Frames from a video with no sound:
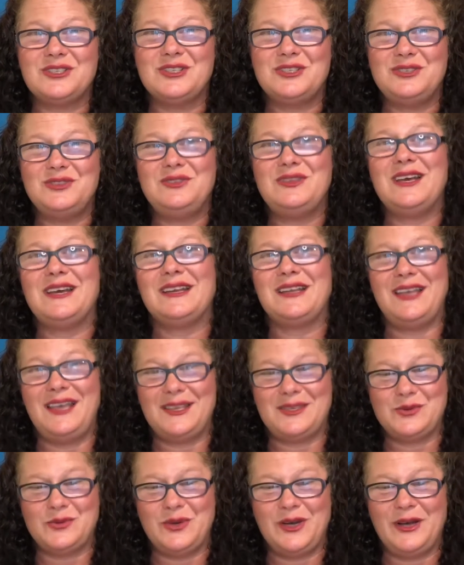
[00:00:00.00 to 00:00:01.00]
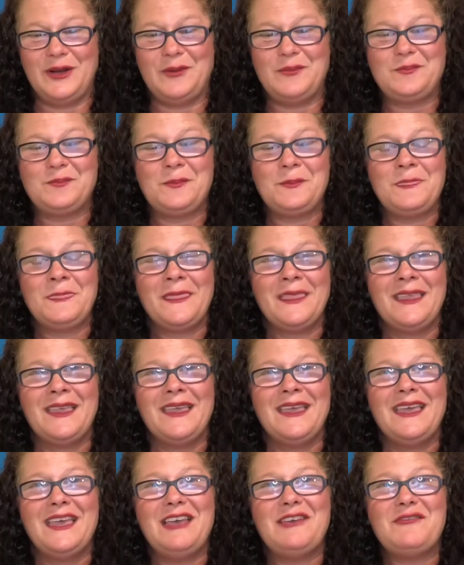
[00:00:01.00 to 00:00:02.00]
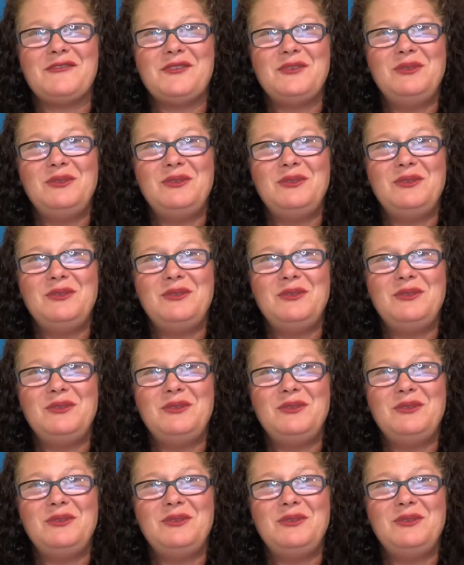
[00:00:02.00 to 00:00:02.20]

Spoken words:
do that as well. If you